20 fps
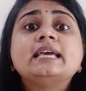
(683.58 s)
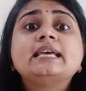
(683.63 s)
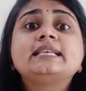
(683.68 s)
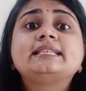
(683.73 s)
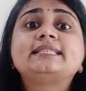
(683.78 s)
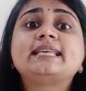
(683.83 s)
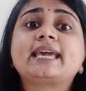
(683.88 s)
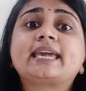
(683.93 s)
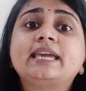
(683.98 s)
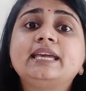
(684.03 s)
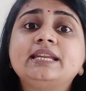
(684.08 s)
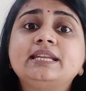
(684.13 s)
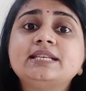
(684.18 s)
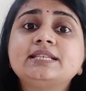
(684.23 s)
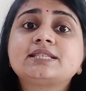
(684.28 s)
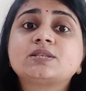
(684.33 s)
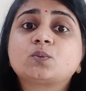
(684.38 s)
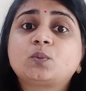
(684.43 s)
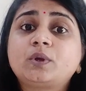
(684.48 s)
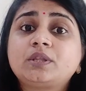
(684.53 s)
Second
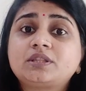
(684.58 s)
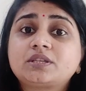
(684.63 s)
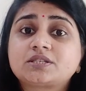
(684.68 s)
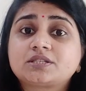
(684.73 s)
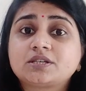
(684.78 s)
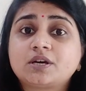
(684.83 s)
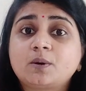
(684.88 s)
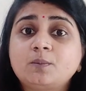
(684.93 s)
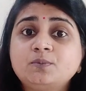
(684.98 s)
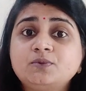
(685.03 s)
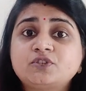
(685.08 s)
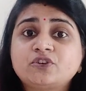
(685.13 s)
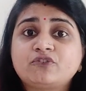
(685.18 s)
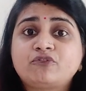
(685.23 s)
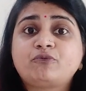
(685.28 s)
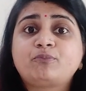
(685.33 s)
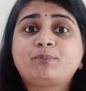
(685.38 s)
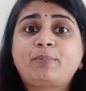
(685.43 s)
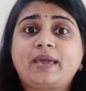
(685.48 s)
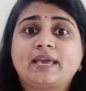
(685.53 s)
is with terms
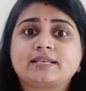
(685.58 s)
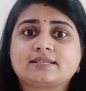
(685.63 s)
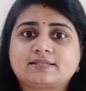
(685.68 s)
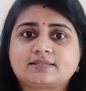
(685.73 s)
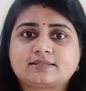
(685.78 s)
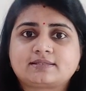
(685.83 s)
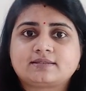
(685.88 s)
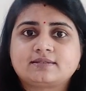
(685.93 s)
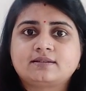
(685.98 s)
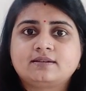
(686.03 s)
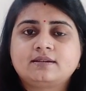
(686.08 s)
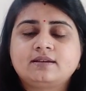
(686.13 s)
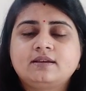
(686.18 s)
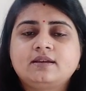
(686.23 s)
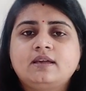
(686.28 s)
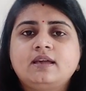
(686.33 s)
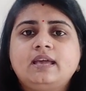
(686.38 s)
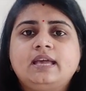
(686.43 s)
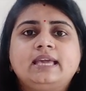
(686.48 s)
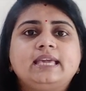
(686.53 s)
of pace.
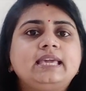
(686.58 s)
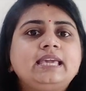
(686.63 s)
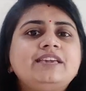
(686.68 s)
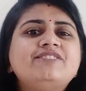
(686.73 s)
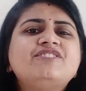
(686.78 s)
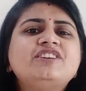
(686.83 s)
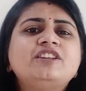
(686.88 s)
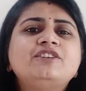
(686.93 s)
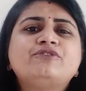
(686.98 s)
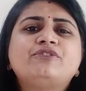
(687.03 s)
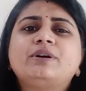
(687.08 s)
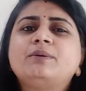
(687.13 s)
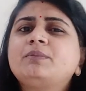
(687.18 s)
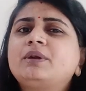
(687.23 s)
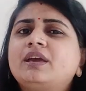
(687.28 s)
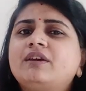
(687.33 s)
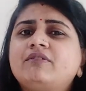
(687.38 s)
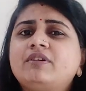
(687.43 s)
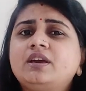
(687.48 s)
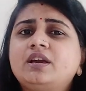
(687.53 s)
Even if I'm
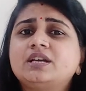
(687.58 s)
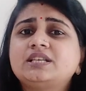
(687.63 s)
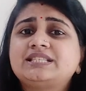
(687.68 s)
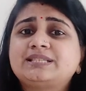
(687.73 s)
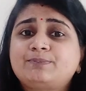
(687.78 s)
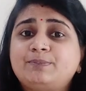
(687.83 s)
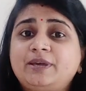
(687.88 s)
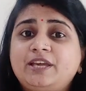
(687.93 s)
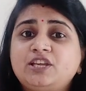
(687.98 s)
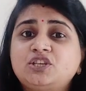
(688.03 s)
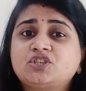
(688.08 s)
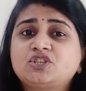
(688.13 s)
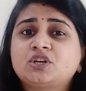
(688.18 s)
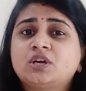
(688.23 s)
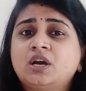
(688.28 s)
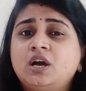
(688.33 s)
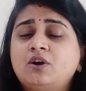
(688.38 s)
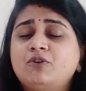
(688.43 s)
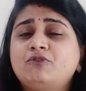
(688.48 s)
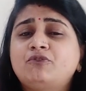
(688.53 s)
giving a
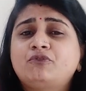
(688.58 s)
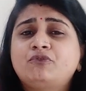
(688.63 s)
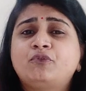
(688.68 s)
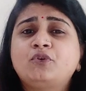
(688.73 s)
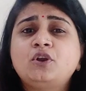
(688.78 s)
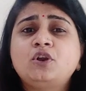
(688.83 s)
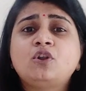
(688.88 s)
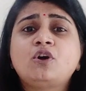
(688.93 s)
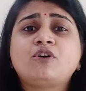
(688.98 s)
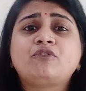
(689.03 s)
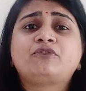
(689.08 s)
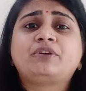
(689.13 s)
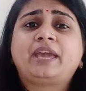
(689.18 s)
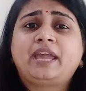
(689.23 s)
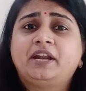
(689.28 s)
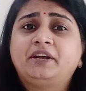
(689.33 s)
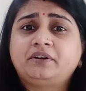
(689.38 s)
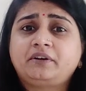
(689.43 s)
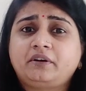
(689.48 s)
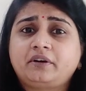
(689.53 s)
speech full of
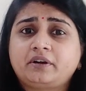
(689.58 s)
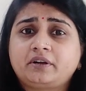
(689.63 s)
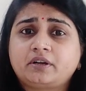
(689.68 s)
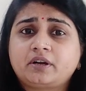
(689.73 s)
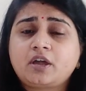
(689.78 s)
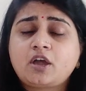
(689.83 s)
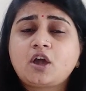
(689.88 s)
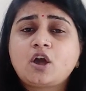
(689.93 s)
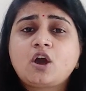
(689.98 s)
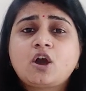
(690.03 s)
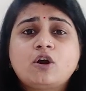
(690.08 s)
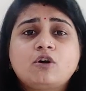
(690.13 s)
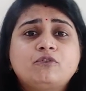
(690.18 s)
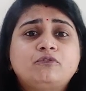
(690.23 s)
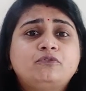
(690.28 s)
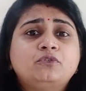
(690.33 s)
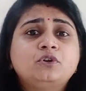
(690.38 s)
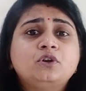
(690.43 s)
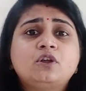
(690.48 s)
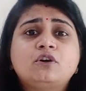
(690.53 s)
hatred,
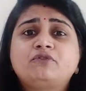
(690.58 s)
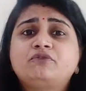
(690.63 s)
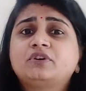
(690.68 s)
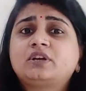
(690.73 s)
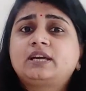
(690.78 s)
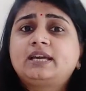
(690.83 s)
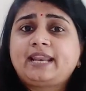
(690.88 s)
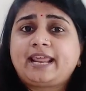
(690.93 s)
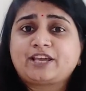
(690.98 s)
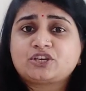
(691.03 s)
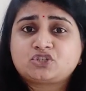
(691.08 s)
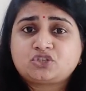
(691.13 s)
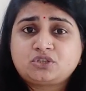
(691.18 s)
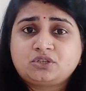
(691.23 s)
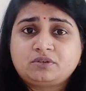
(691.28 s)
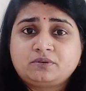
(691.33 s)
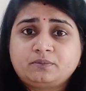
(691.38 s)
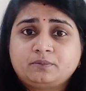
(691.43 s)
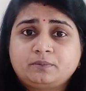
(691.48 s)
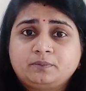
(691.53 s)
full of
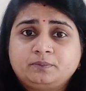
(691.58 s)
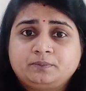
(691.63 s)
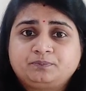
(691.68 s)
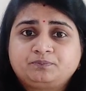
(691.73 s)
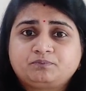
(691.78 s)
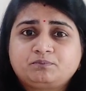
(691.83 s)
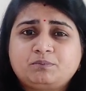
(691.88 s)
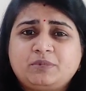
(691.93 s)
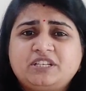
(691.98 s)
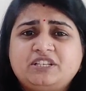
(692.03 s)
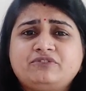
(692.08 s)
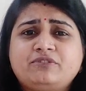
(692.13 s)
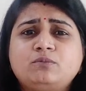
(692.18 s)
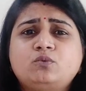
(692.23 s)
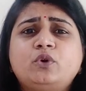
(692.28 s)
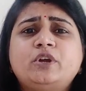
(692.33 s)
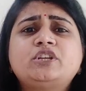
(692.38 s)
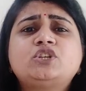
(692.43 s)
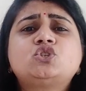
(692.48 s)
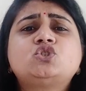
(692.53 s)
aggression, but if
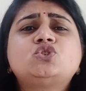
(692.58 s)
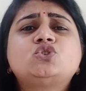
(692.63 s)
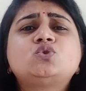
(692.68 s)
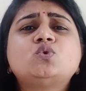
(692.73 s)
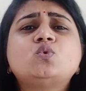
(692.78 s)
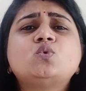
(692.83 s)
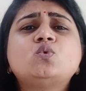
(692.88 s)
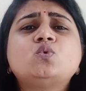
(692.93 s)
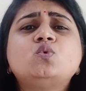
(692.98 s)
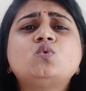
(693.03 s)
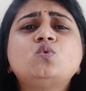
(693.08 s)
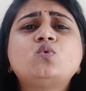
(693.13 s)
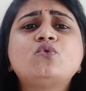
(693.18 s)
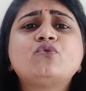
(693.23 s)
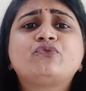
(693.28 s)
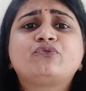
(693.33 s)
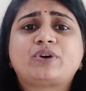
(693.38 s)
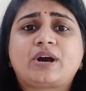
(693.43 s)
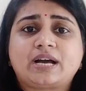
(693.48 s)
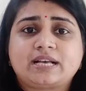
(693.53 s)
I'm going
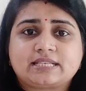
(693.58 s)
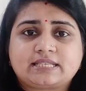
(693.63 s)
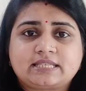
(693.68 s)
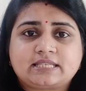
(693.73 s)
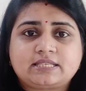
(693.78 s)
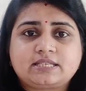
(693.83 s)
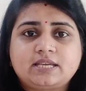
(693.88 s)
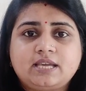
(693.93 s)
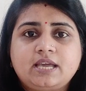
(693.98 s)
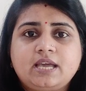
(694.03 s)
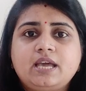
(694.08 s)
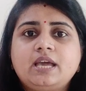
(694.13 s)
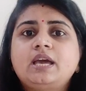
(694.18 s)
too fast,